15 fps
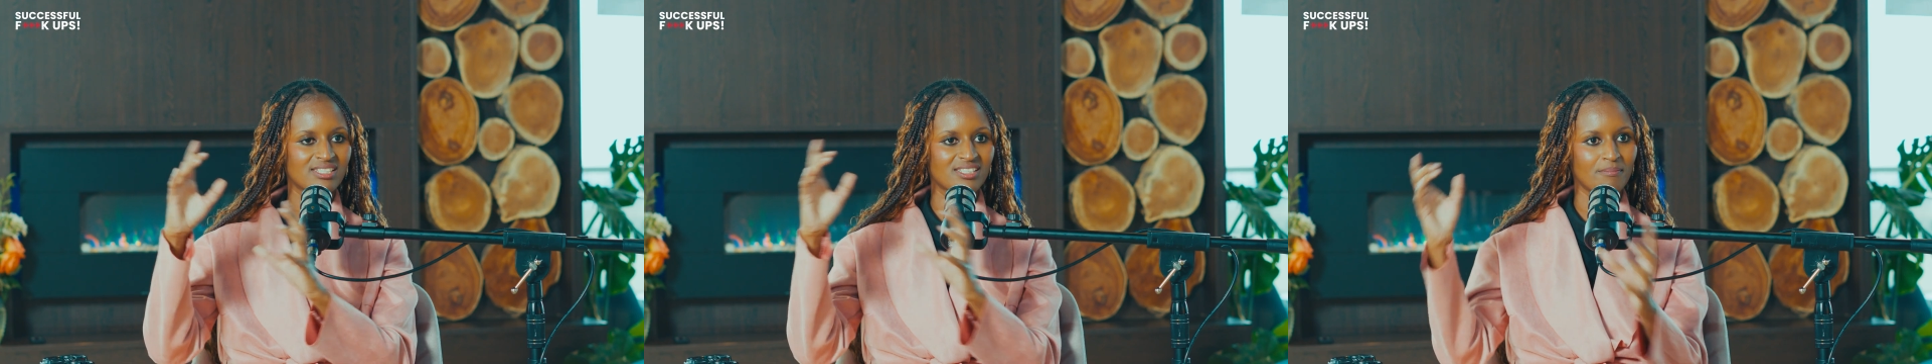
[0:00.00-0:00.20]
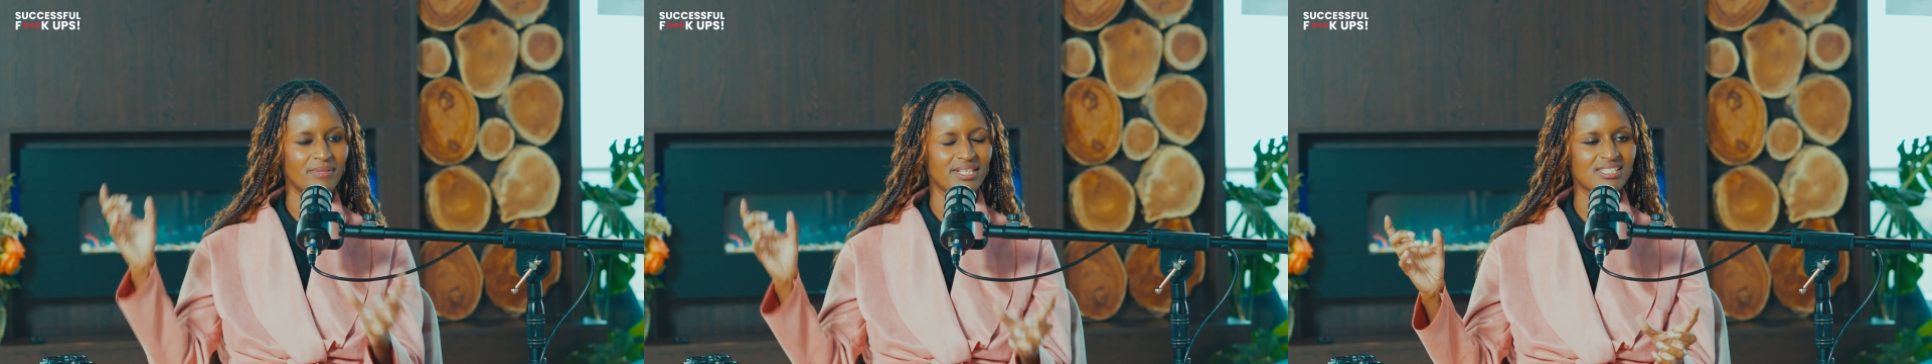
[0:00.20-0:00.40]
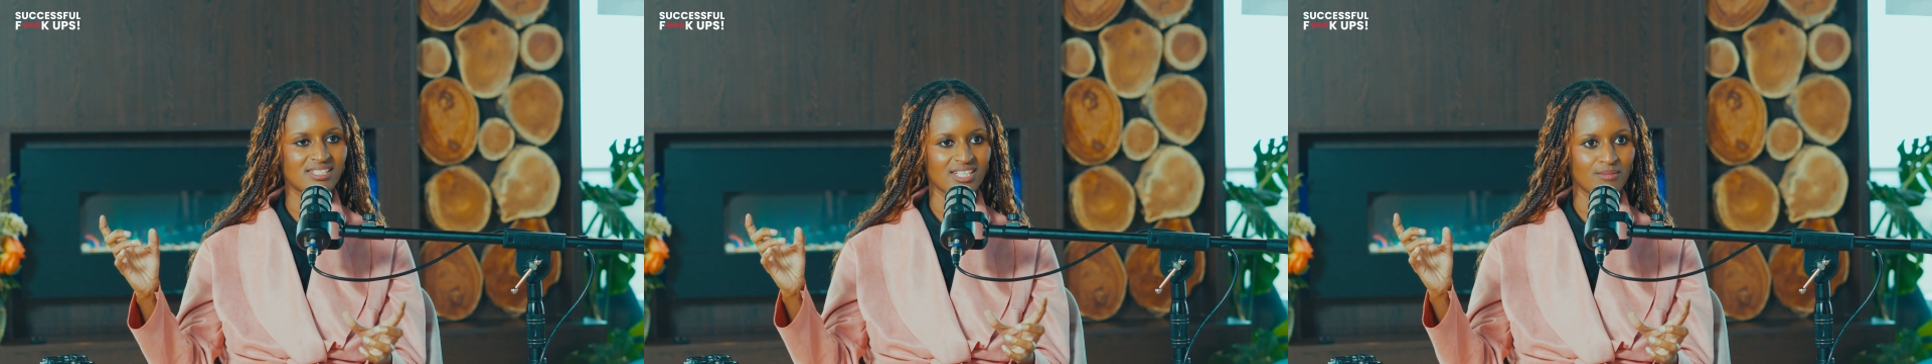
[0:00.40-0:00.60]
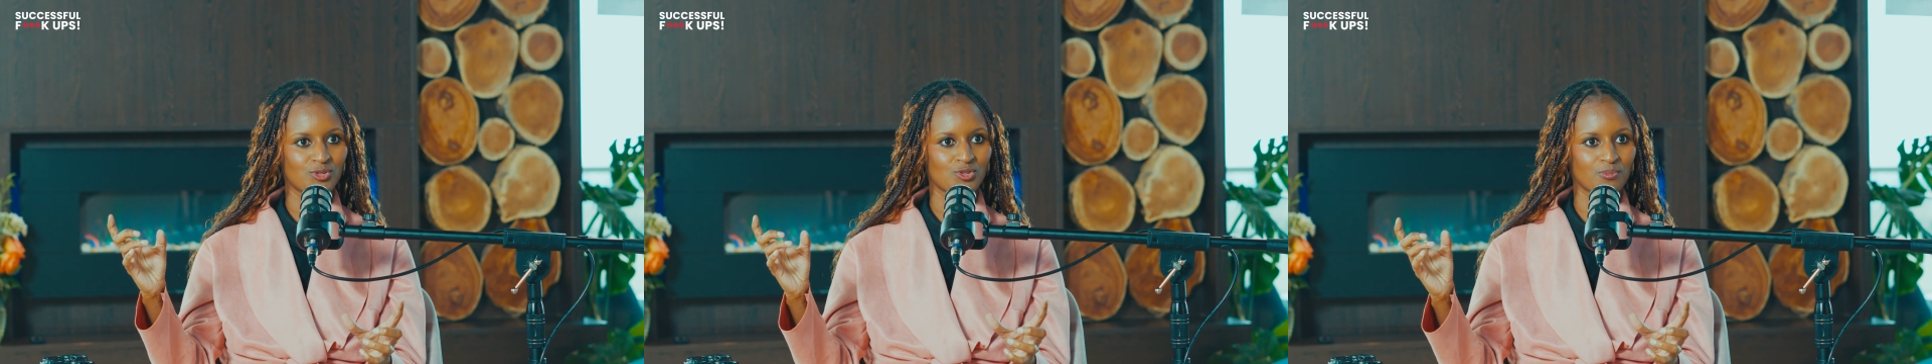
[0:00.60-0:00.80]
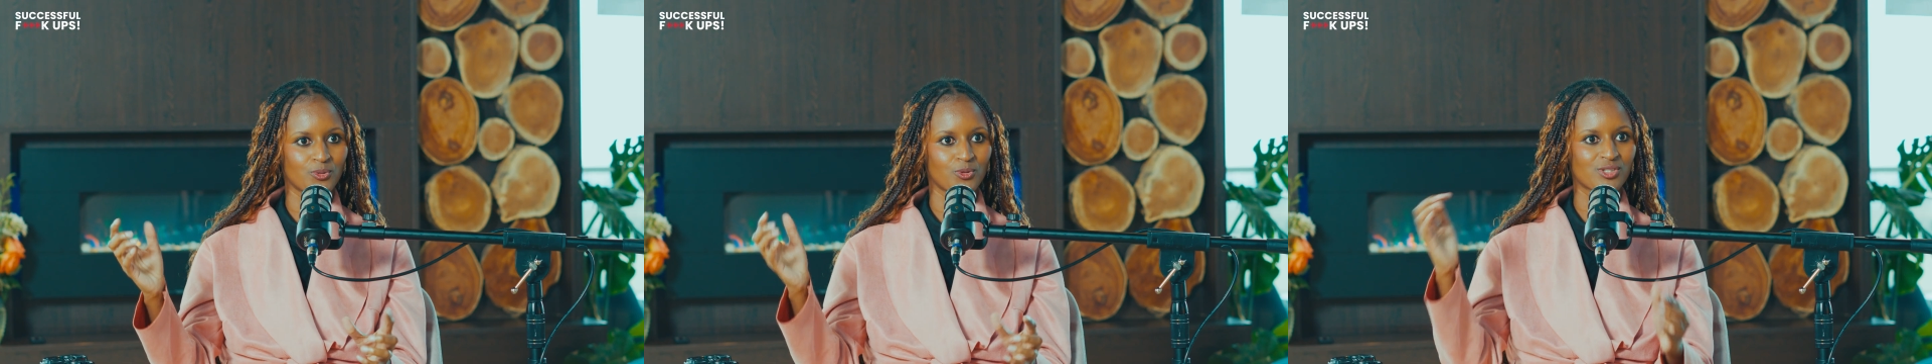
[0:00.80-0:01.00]
the best time to
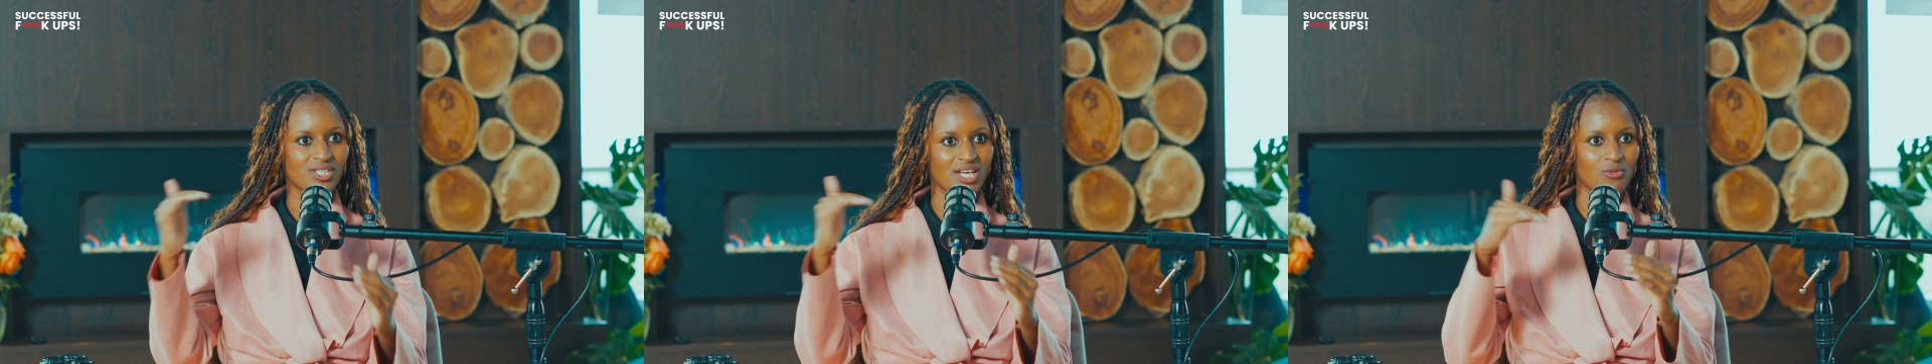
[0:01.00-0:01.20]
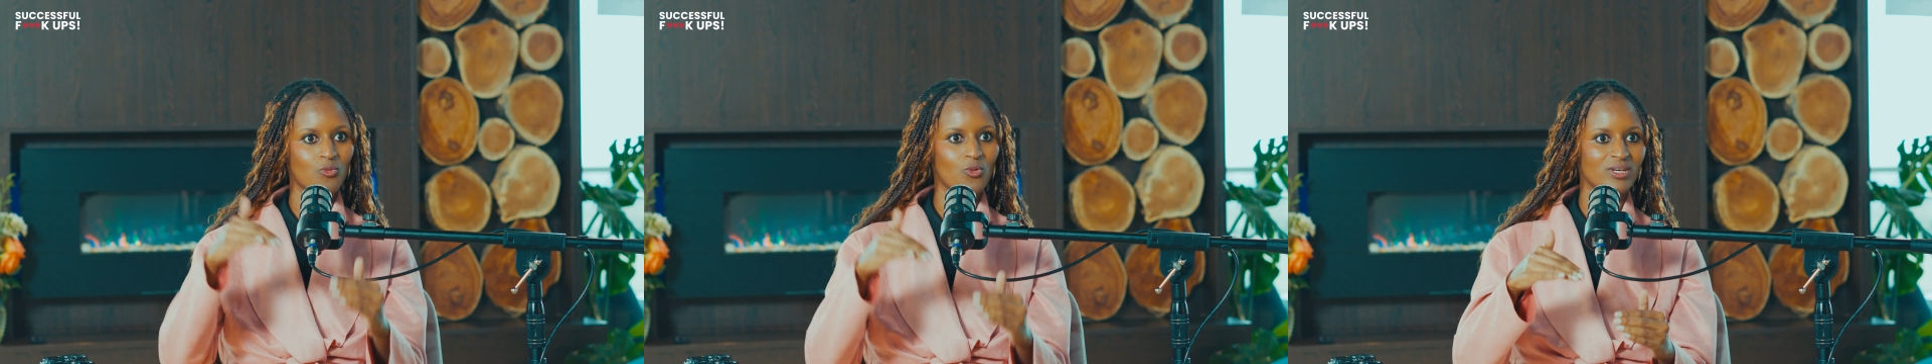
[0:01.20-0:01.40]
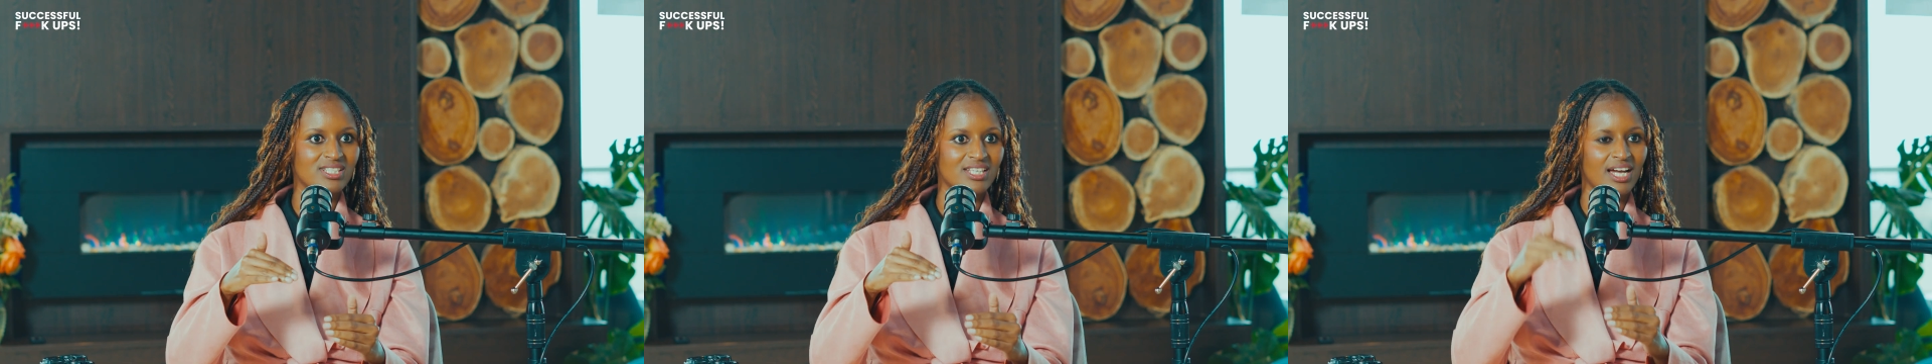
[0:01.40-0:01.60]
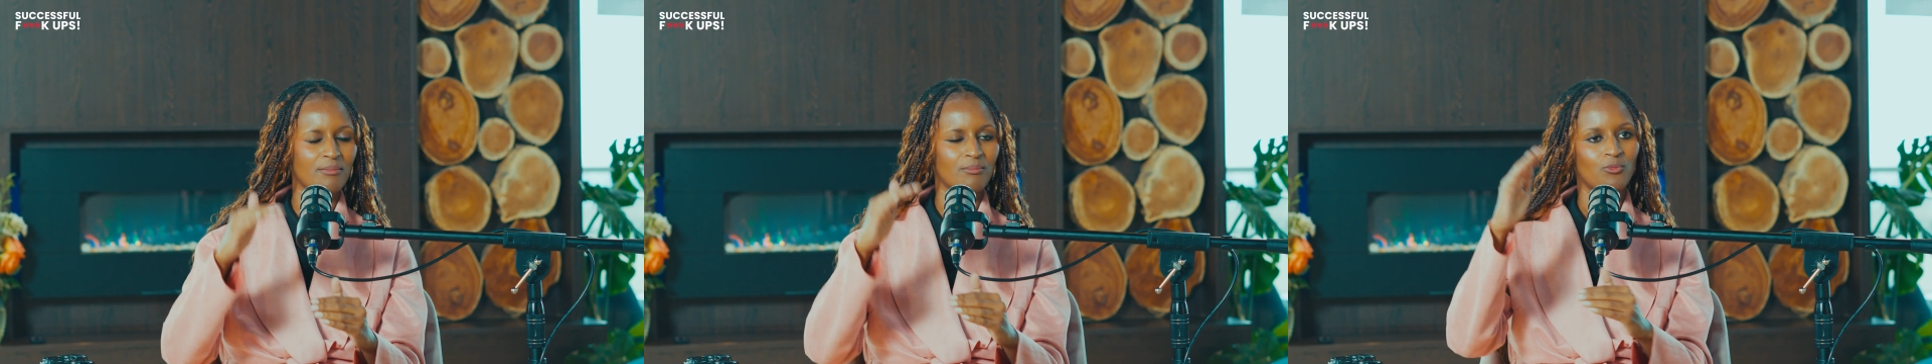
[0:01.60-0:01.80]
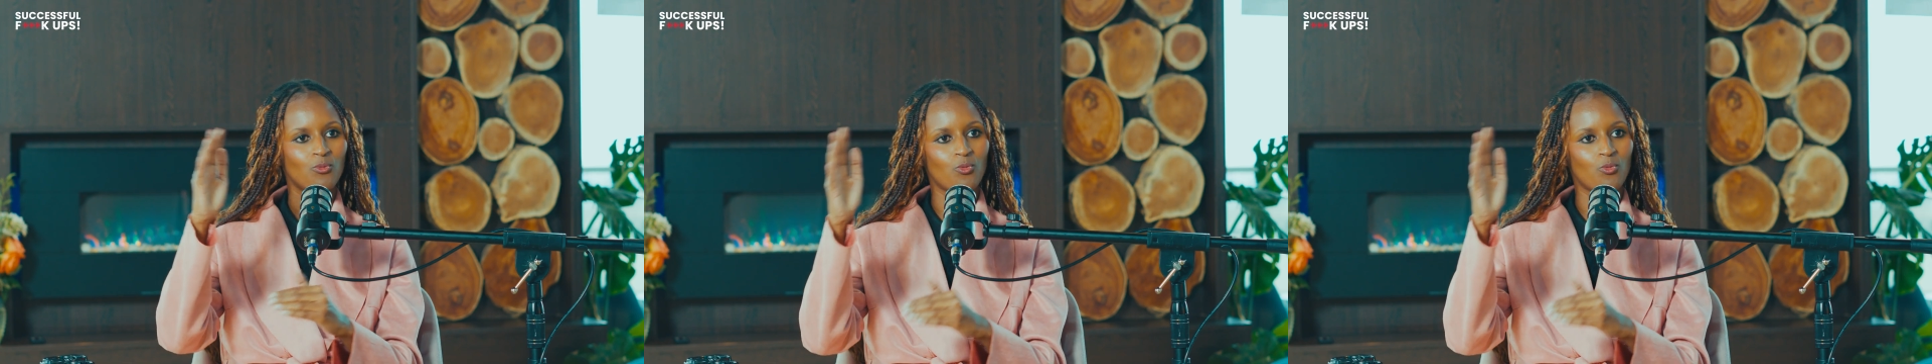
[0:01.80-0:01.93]
post at what time?